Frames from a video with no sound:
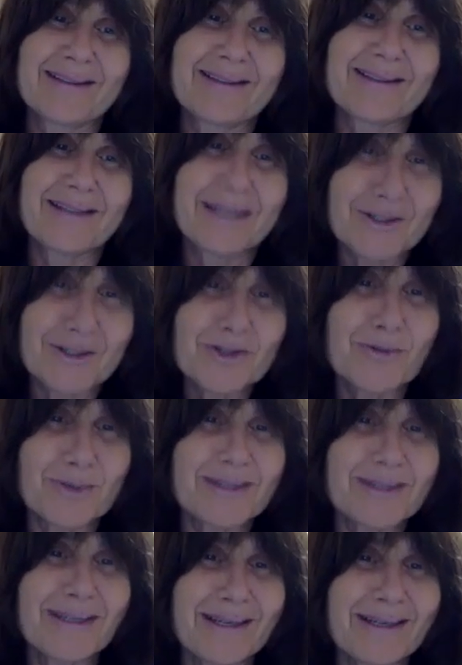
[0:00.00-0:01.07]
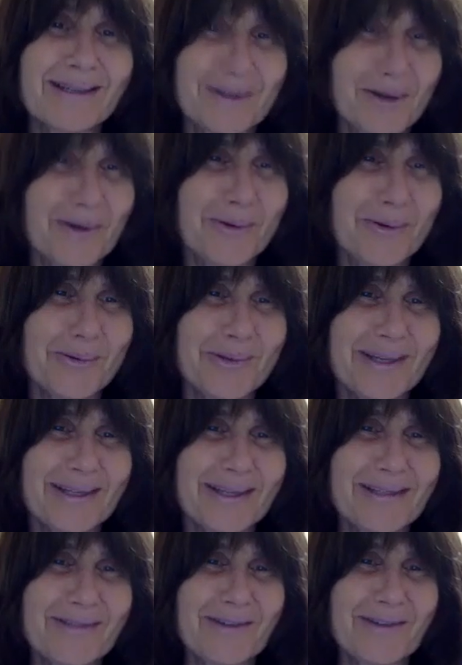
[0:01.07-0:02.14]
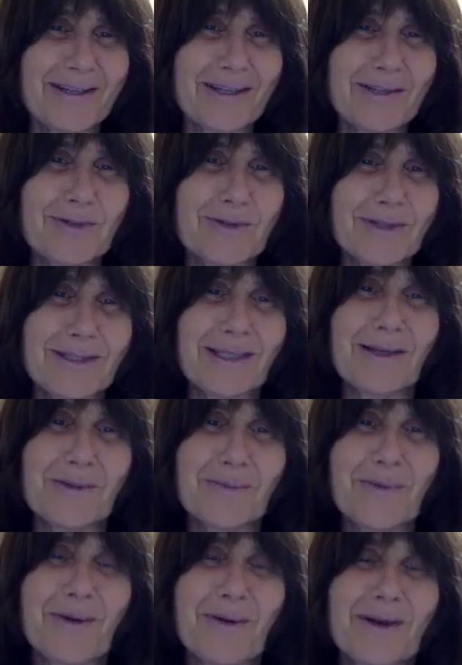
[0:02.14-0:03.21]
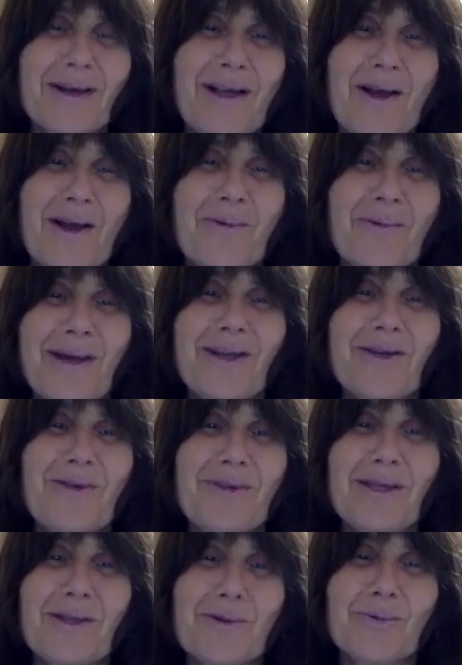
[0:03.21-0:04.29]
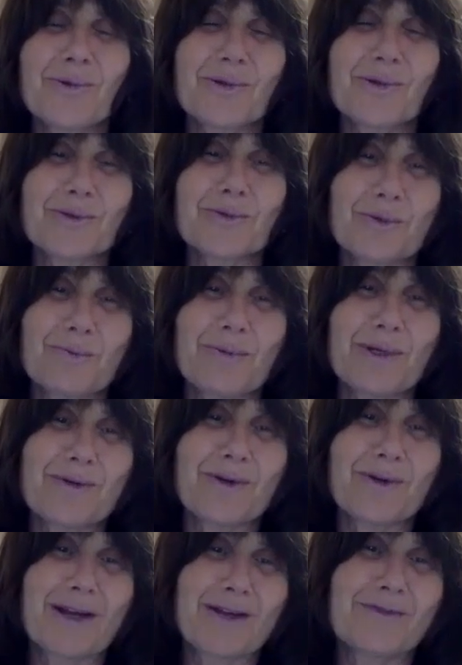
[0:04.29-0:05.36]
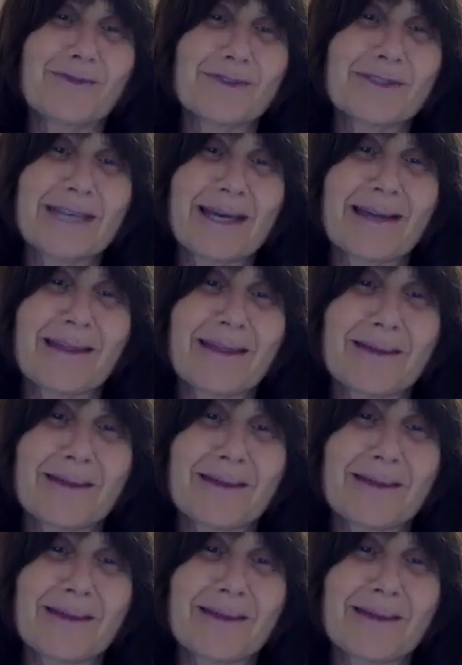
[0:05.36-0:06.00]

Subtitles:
It's a very interesting Gemara. Why do you think the world would be crying for death?